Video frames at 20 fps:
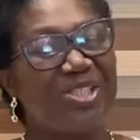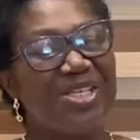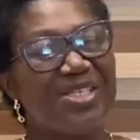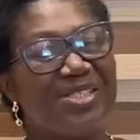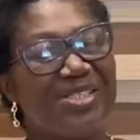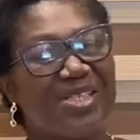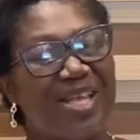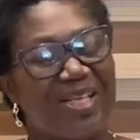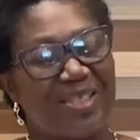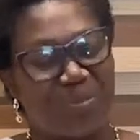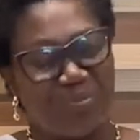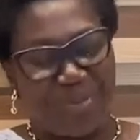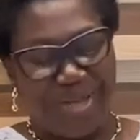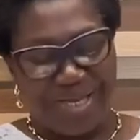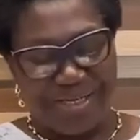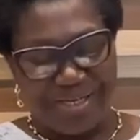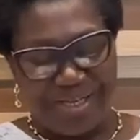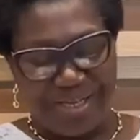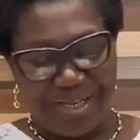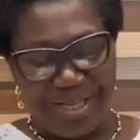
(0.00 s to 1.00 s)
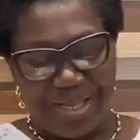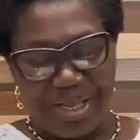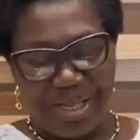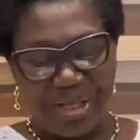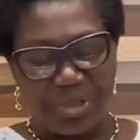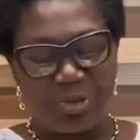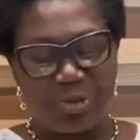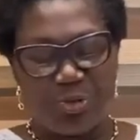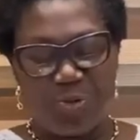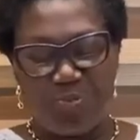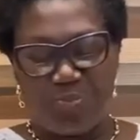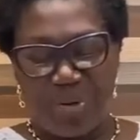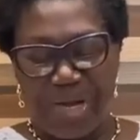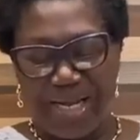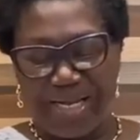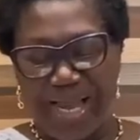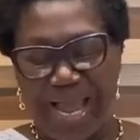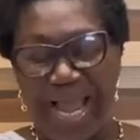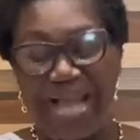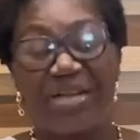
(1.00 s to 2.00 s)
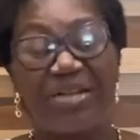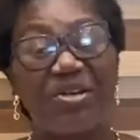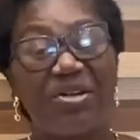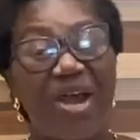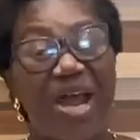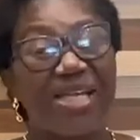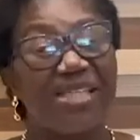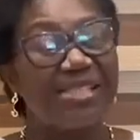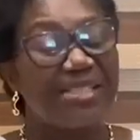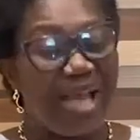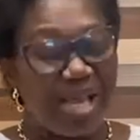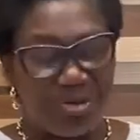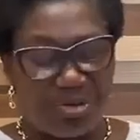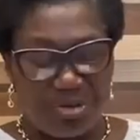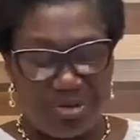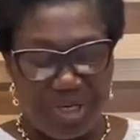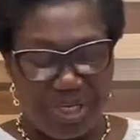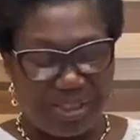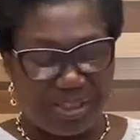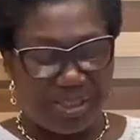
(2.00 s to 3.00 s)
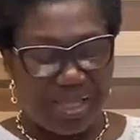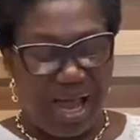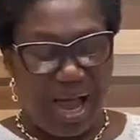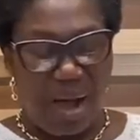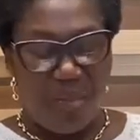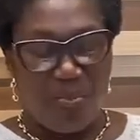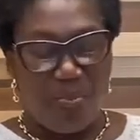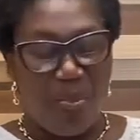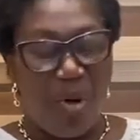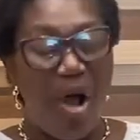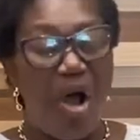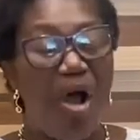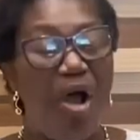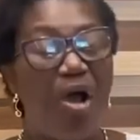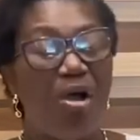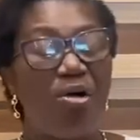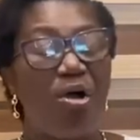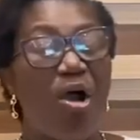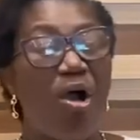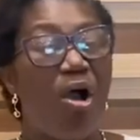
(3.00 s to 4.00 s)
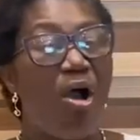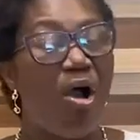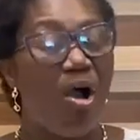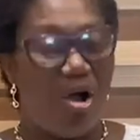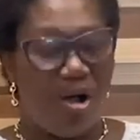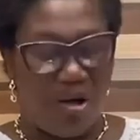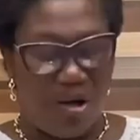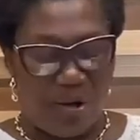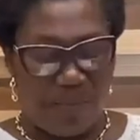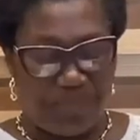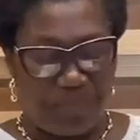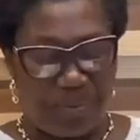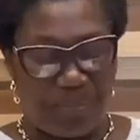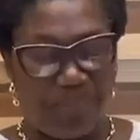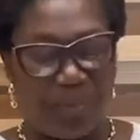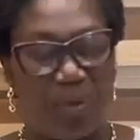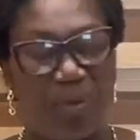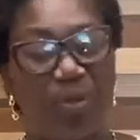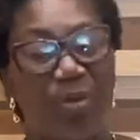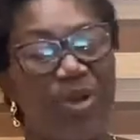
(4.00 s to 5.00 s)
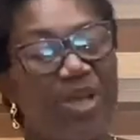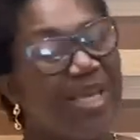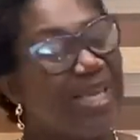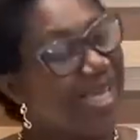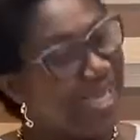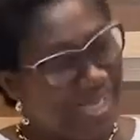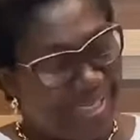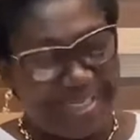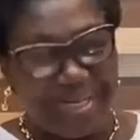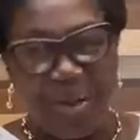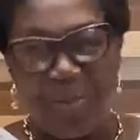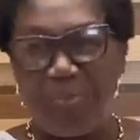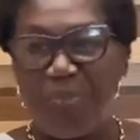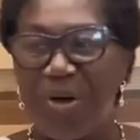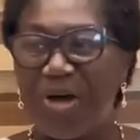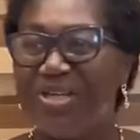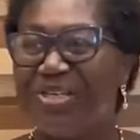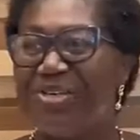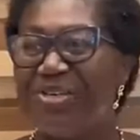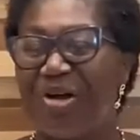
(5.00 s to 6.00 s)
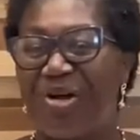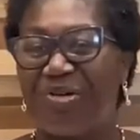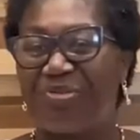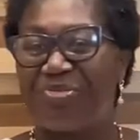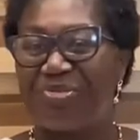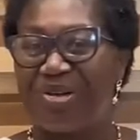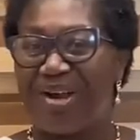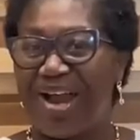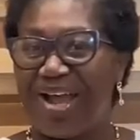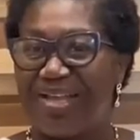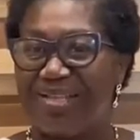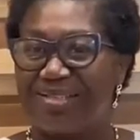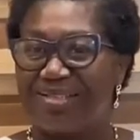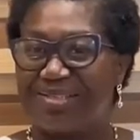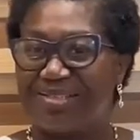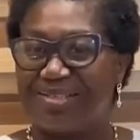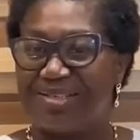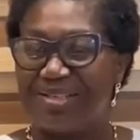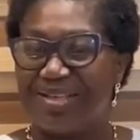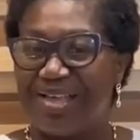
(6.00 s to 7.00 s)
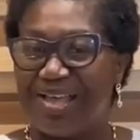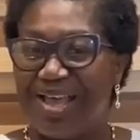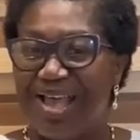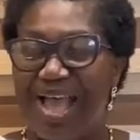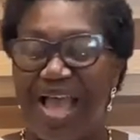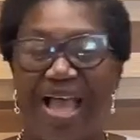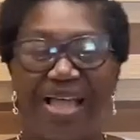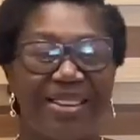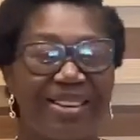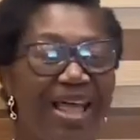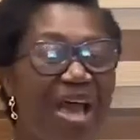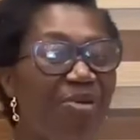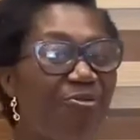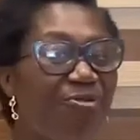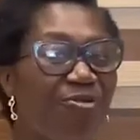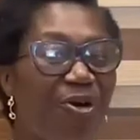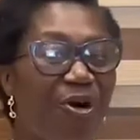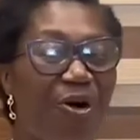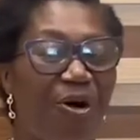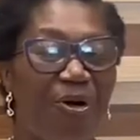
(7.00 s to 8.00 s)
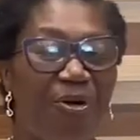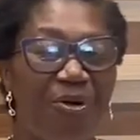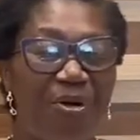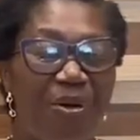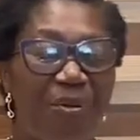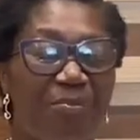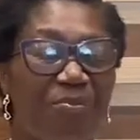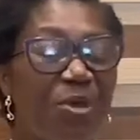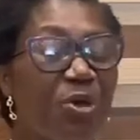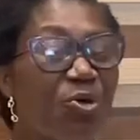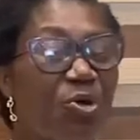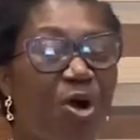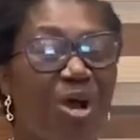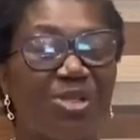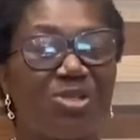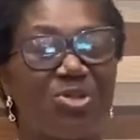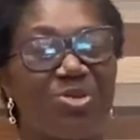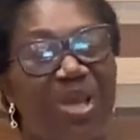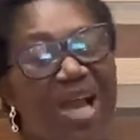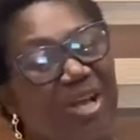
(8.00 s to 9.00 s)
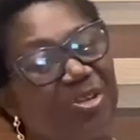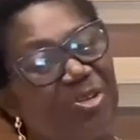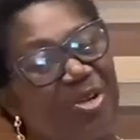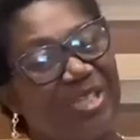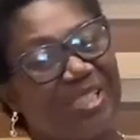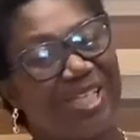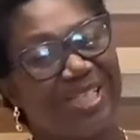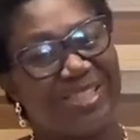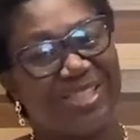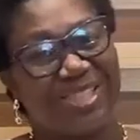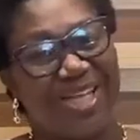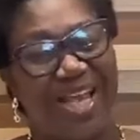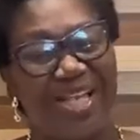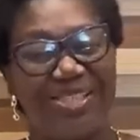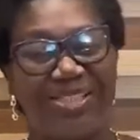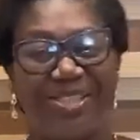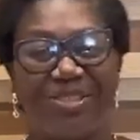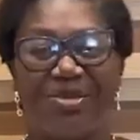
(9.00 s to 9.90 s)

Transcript: statement is to bring a greater unity among all people in the body of Christ. And therefore, because we are not a church,